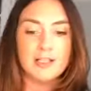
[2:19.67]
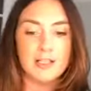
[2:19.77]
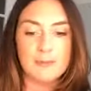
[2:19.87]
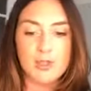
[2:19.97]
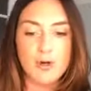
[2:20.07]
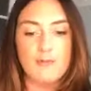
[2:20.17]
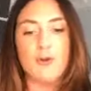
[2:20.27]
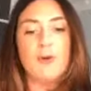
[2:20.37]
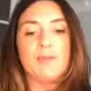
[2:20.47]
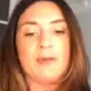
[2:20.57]
Let me know if
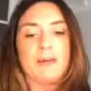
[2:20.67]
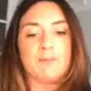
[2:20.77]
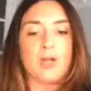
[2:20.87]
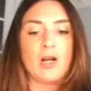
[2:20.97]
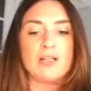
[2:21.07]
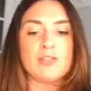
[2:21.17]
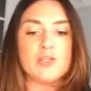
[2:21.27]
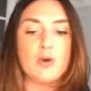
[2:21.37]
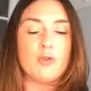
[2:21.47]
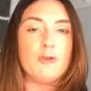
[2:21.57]
you're with me. All right,
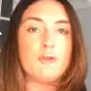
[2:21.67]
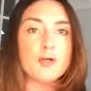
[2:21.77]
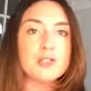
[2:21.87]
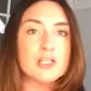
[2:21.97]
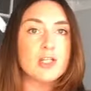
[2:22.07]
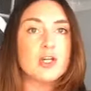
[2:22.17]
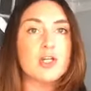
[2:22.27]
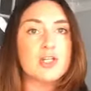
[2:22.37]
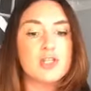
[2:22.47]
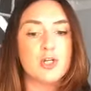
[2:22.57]
so the first thing you're
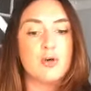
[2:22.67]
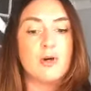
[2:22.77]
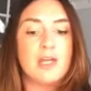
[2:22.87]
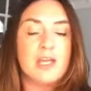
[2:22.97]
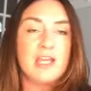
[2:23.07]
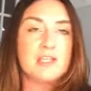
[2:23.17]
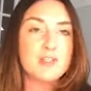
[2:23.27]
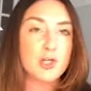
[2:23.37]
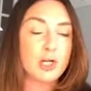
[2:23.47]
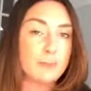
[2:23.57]
gonna do
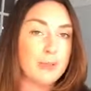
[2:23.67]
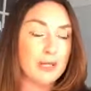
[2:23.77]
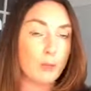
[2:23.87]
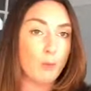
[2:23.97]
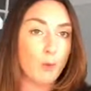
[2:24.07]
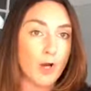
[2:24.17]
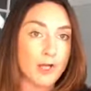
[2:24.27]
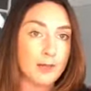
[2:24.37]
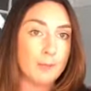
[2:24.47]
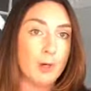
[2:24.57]
is you're gonna pick
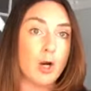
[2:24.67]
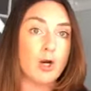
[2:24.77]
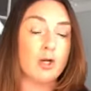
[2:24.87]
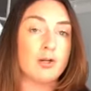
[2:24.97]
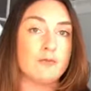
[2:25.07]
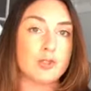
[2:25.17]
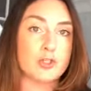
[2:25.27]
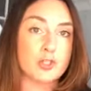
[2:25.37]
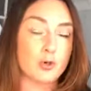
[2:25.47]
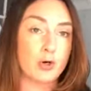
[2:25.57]
one part of your
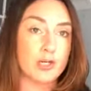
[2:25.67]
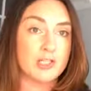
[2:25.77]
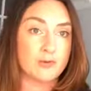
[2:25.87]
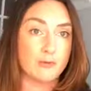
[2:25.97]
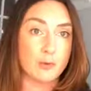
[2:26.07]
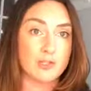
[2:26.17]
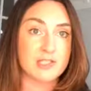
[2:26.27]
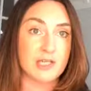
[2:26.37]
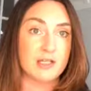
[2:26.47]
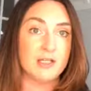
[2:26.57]
story to
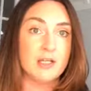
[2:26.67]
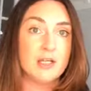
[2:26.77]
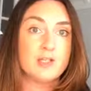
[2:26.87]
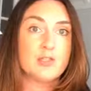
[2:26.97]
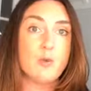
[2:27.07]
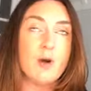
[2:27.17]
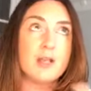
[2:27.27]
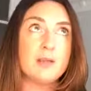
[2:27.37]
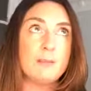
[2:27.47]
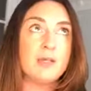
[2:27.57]
focus on. So one
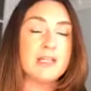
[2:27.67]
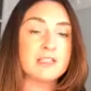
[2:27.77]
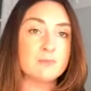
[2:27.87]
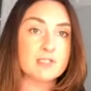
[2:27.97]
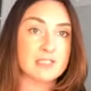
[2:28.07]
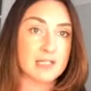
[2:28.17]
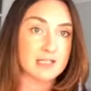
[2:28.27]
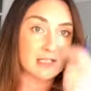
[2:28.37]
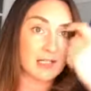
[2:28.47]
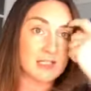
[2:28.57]
of the biggest
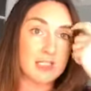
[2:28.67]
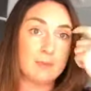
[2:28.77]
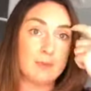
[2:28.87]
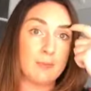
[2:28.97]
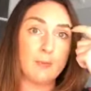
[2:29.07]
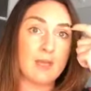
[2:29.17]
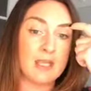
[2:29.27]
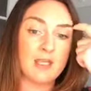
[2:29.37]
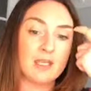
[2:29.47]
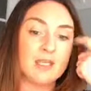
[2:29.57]
mistakes that I see people
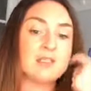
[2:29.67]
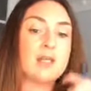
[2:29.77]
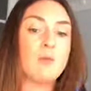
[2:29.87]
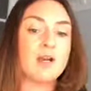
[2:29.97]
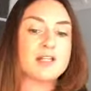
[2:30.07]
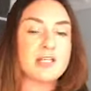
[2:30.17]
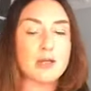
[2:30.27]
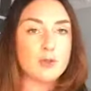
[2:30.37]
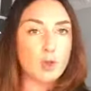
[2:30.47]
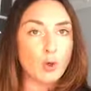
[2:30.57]
make is they wanna
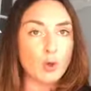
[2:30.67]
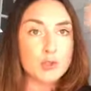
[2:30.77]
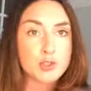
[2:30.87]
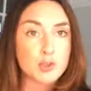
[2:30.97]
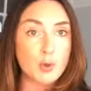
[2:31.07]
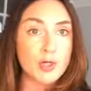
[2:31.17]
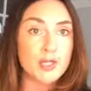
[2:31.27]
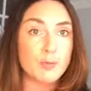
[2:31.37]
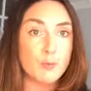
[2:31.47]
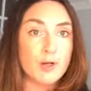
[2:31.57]
tell their whole
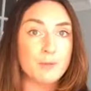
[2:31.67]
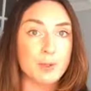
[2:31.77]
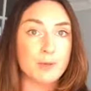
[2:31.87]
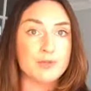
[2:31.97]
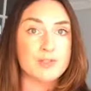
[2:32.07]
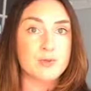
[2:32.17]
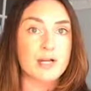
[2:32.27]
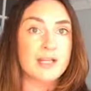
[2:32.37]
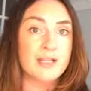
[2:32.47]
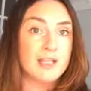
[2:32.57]
story in one post,
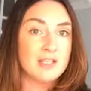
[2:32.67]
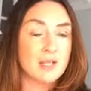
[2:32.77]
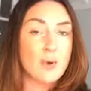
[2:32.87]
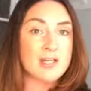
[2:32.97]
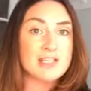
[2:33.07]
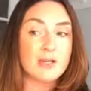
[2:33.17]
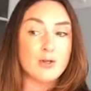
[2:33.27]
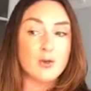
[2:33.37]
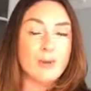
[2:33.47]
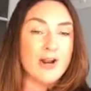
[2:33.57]
right? They wanna
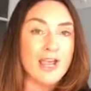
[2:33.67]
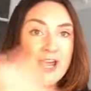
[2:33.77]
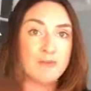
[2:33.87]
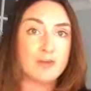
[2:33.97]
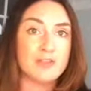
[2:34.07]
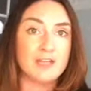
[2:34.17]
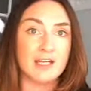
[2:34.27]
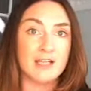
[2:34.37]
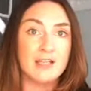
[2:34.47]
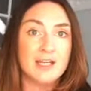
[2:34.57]
tell you about
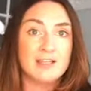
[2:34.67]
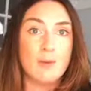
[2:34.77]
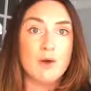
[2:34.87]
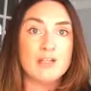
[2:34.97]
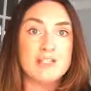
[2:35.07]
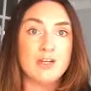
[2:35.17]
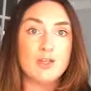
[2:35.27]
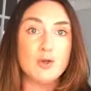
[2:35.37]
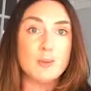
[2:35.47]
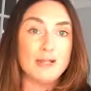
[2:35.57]
everything. They wanna tell
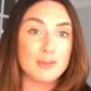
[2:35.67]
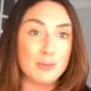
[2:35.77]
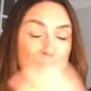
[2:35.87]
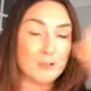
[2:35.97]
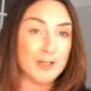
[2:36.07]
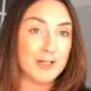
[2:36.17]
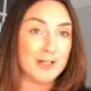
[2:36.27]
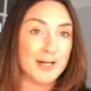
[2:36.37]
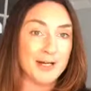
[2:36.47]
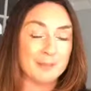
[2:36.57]
you about
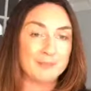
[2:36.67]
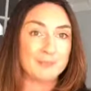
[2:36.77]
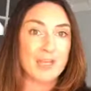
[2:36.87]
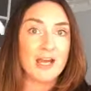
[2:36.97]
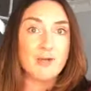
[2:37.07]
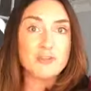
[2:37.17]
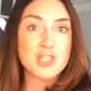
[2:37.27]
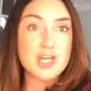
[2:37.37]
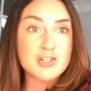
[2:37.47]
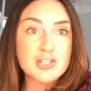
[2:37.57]
the health
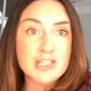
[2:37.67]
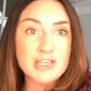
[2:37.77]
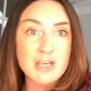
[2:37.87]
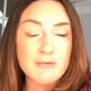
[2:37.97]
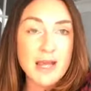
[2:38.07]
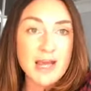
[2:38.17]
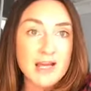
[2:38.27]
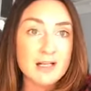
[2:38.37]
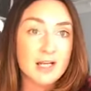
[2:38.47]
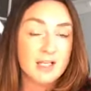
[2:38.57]
changes that they've
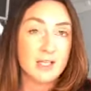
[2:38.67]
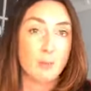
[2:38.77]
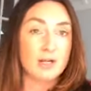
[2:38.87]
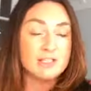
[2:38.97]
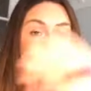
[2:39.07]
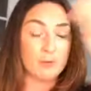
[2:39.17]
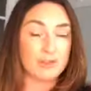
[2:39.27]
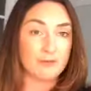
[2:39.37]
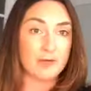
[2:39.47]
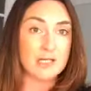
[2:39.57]
had. They wanna tell you
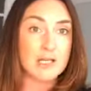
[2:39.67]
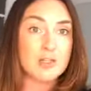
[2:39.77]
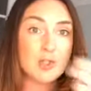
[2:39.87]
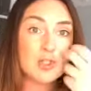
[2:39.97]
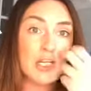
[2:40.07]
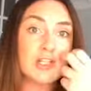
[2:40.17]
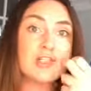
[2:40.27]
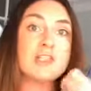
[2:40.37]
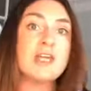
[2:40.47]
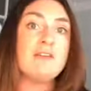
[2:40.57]
about the financial
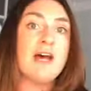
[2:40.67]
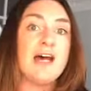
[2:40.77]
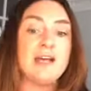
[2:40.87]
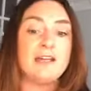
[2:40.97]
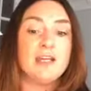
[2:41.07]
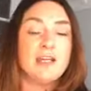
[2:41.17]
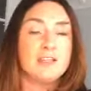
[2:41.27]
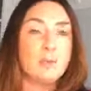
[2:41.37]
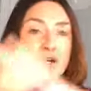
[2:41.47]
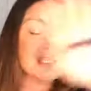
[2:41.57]
changes they've had.
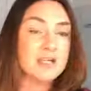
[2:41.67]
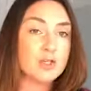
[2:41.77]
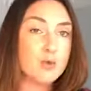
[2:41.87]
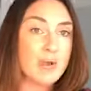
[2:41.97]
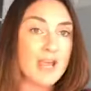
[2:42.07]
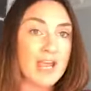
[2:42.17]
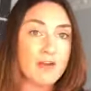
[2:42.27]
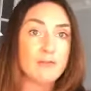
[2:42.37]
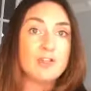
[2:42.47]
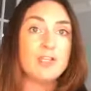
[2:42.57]
They wanna tell you
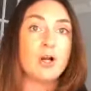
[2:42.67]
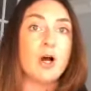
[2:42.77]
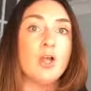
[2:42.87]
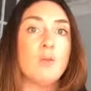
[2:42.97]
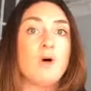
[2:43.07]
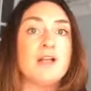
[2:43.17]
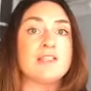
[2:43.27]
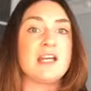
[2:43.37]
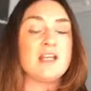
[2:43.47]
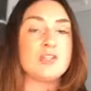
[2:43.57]
everything all at
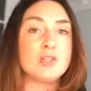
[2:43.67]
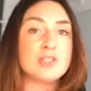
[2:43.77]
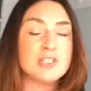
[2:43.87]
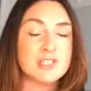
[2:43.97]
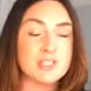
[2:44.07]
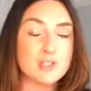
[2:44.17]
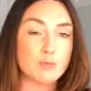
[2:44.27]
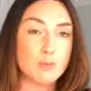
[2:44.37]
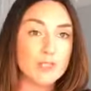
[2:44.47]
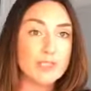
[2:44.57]
once. And it turns into this
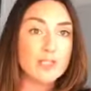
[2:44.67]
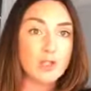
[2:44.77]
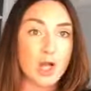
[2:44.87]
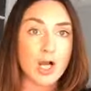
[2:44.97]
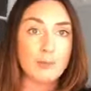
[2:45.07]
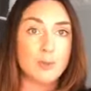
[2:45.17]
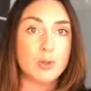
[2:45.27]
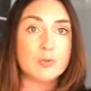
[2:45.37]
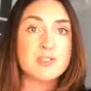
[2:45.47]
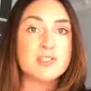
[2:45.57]
really long
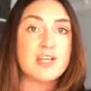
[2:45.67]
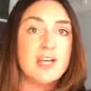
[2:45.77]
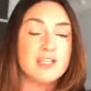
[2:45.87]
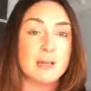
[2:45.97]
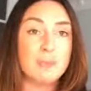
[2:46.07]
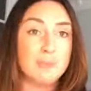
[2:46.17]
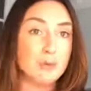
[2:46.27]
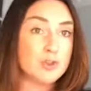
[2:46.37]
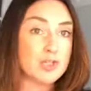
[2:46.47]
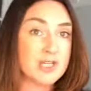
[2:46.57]
post that
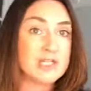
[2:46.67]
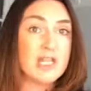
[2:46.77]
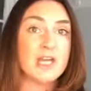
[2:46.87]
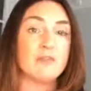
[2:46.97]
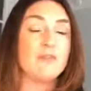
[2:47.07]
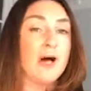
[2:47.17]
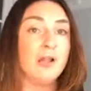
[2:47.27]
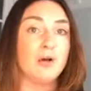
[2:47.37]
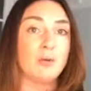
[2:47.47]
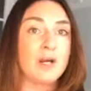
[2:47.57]
people just can't
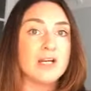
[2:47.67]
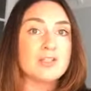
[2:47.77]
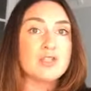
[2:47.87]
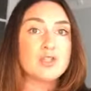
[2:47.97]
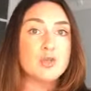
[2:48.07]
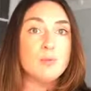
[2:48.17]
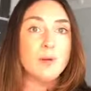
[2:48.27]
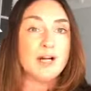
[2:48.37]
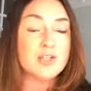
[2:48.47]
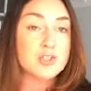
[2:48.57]
follow, right? It's too
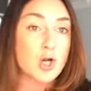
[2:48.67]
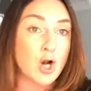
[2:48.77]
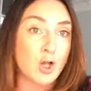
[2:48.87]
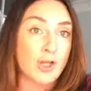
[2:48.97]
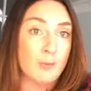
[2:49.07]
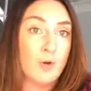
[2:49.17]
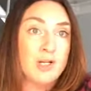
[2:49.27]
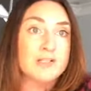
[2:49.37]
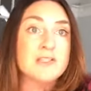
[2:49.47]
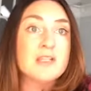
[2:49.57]
much all at
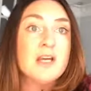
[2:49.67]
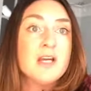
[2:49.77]
once.